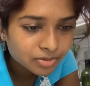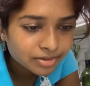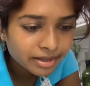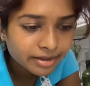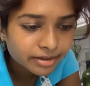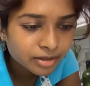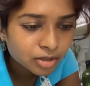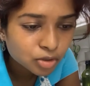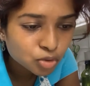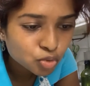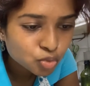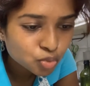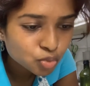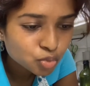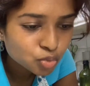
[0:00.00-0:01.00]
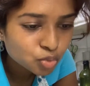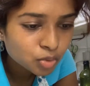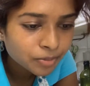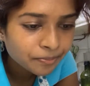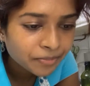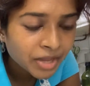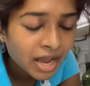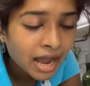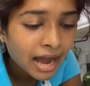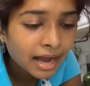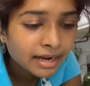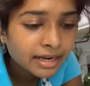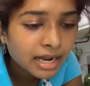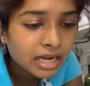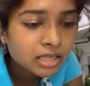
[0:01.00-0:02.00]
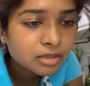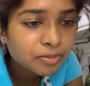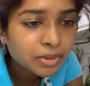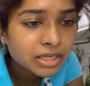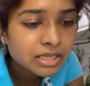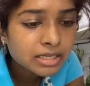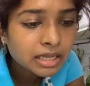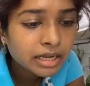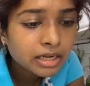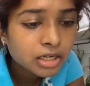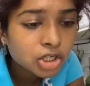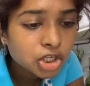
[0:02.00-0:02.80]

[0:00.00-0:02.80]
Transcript: thank you and guys please like and